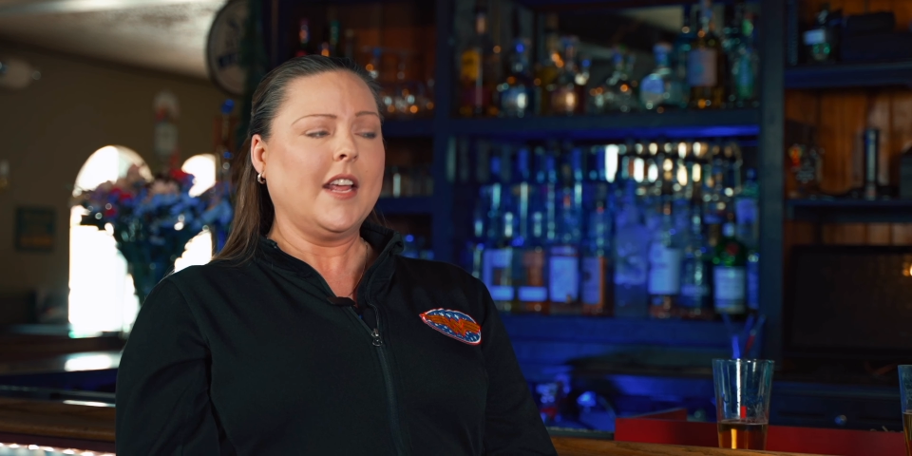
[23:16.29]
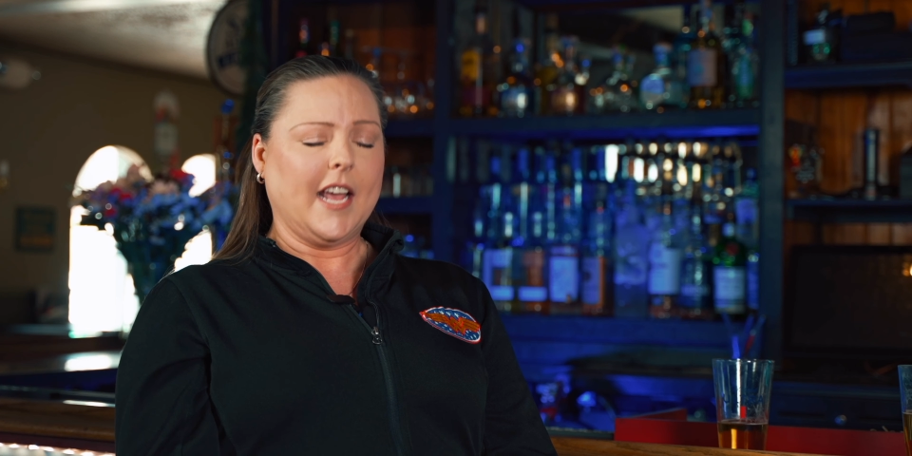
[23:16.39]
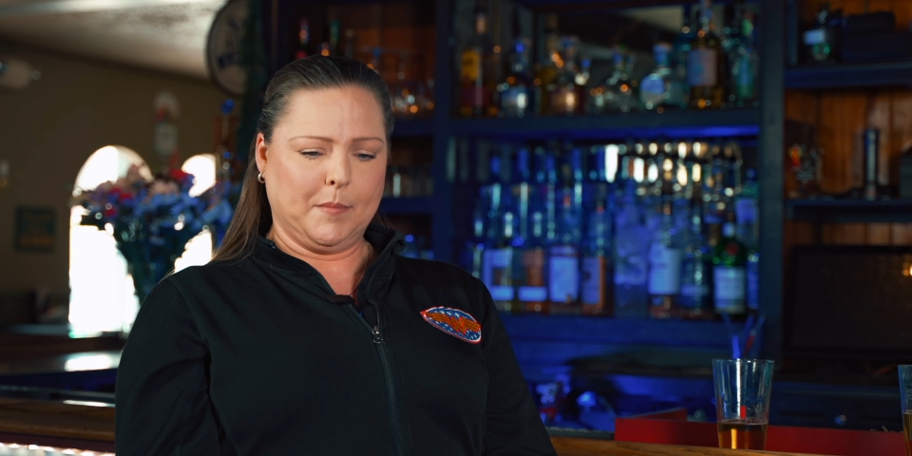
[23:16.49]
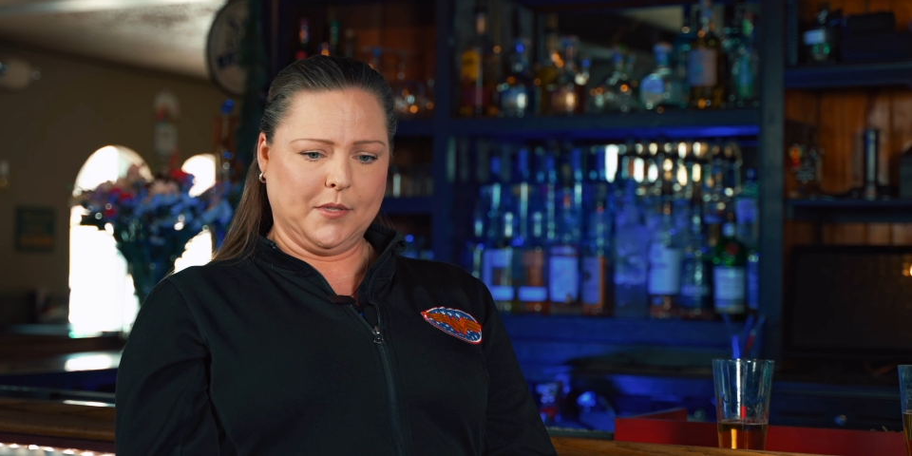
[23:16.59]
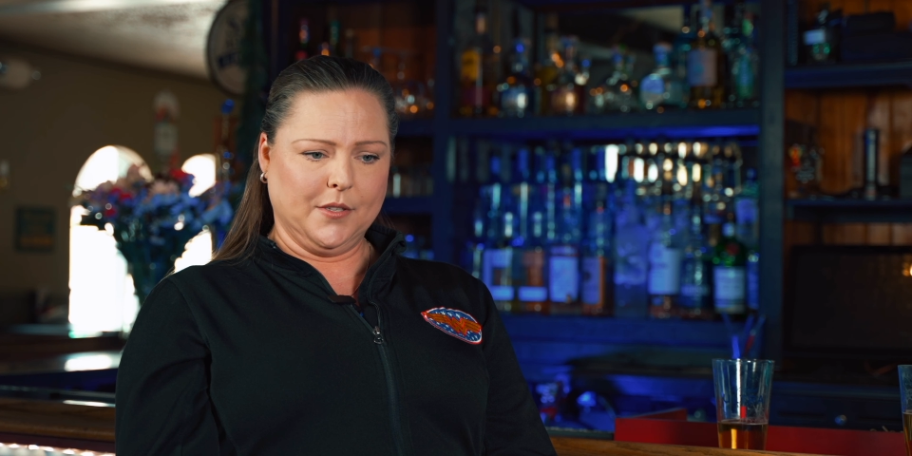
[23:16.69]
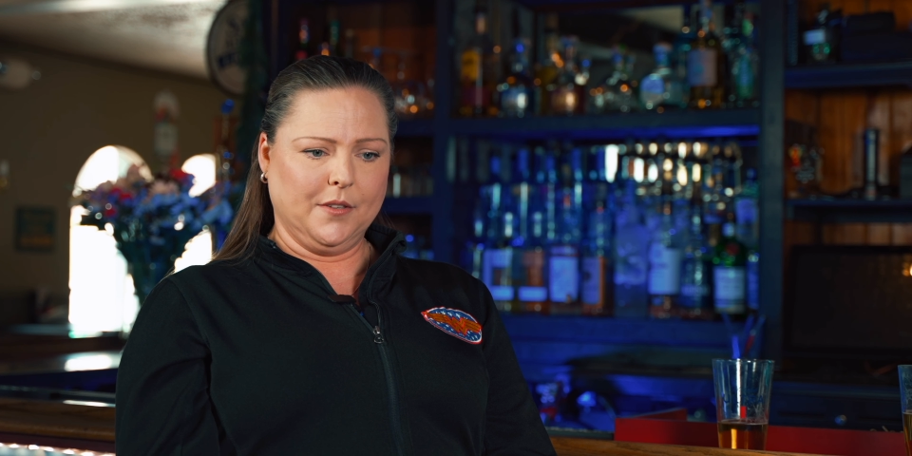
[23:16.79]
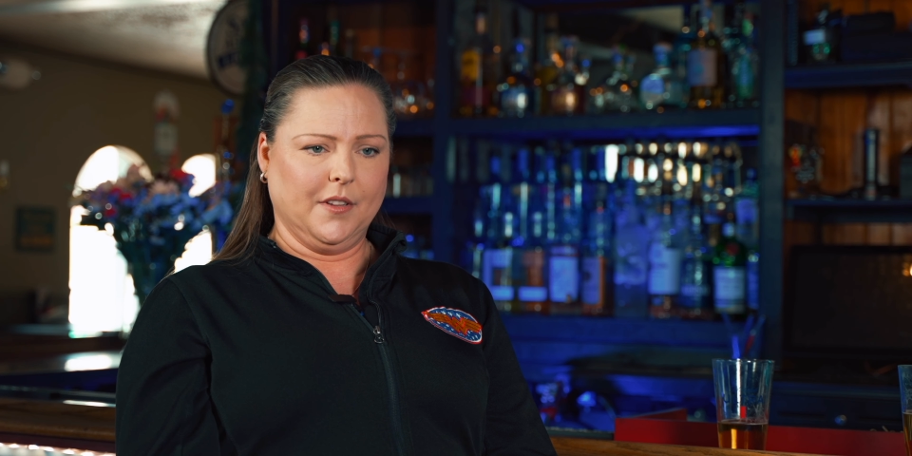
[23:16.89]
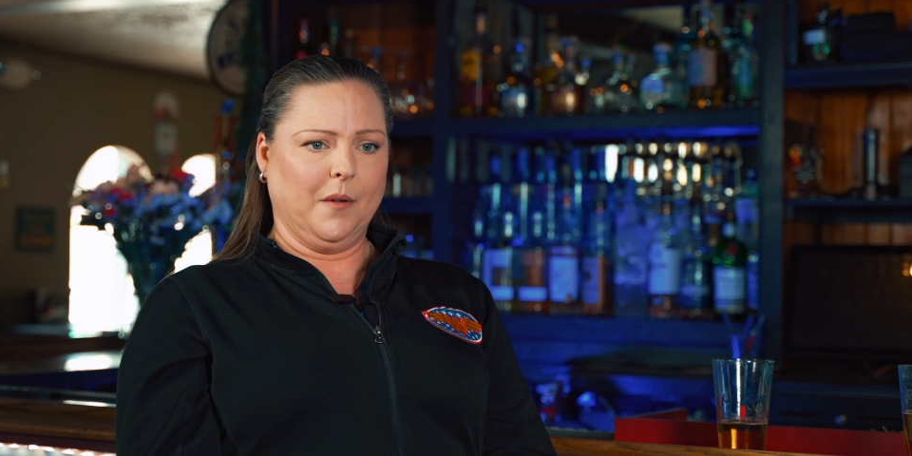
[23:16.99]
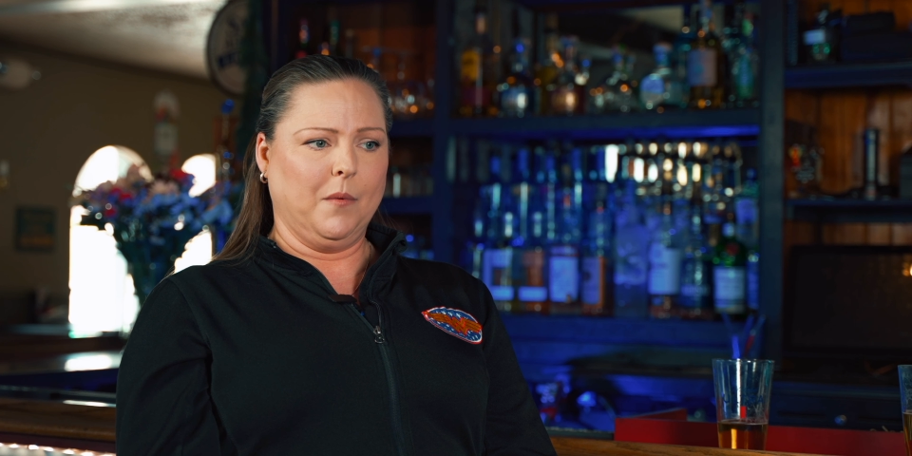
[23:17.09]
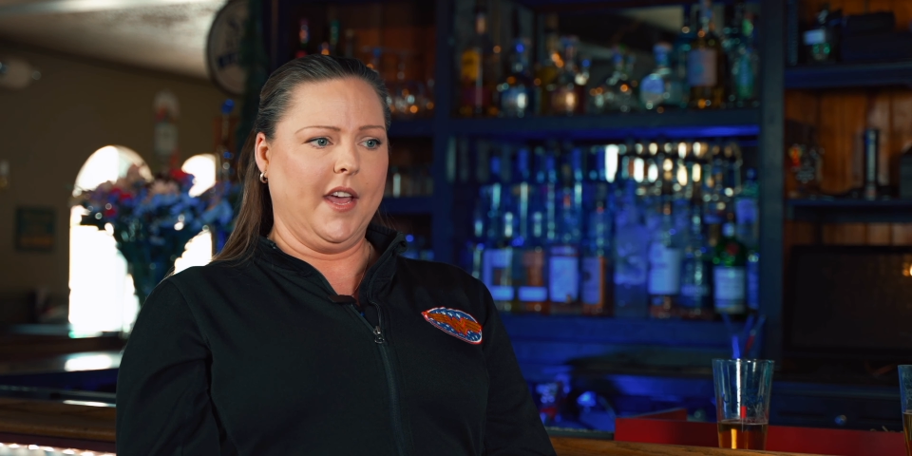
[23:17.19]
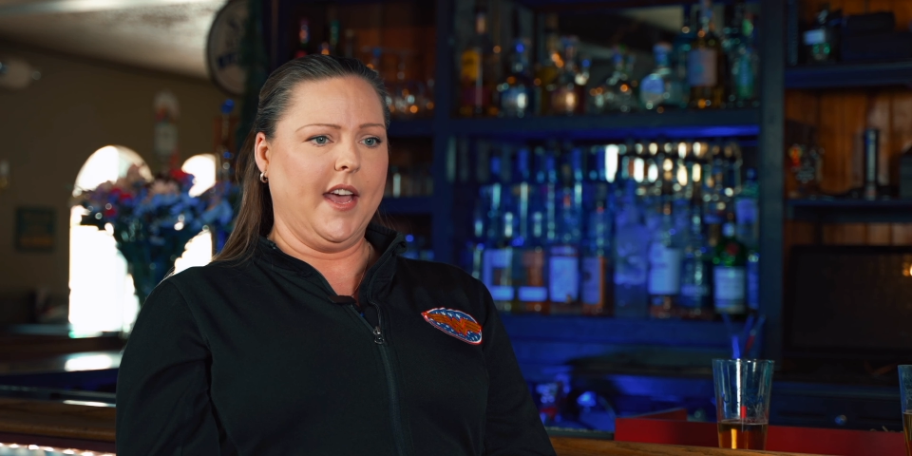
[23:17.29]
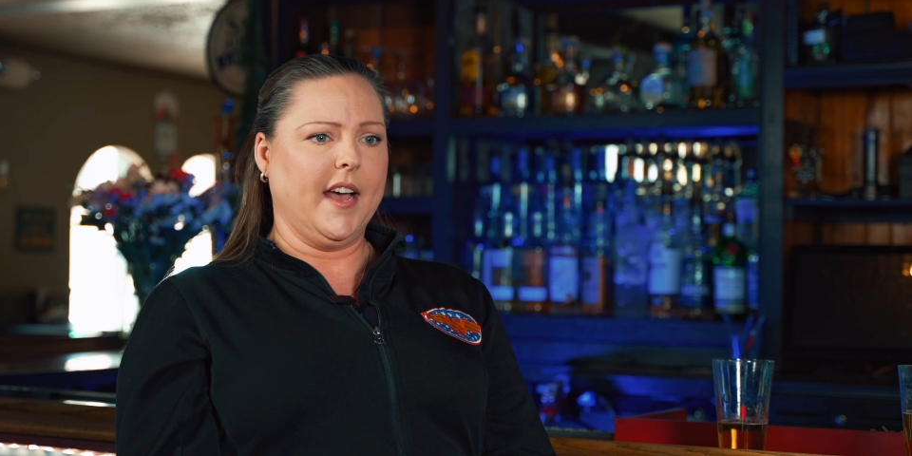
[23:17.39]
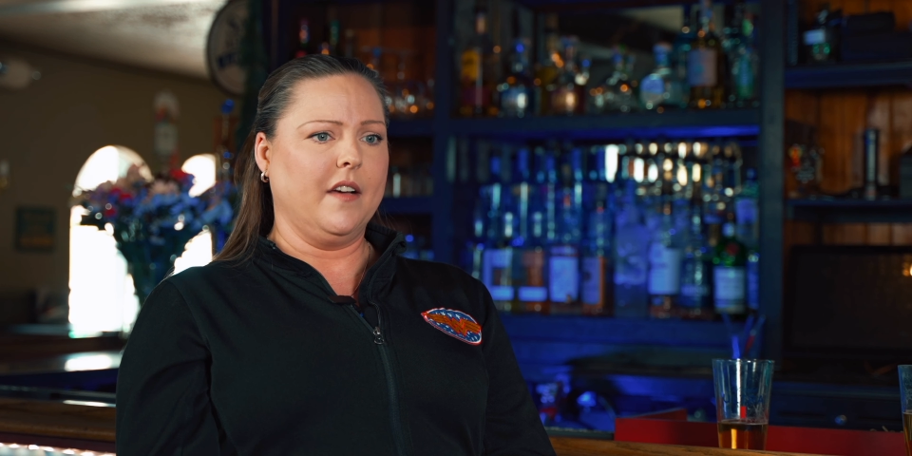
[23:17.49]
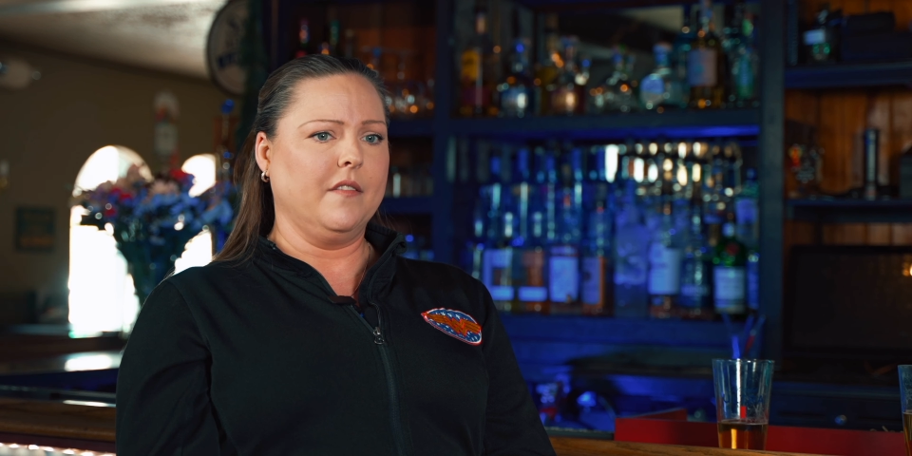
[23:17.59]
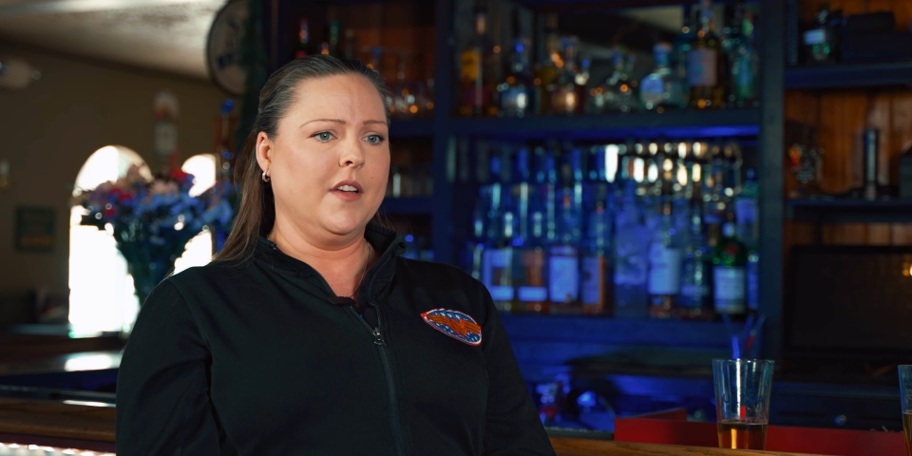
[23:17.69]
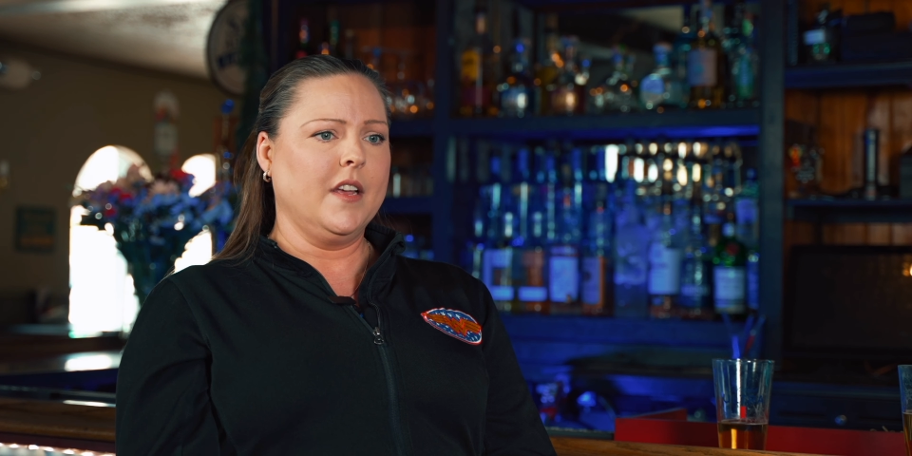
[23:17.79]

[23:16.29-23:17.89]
Absolutely. We have,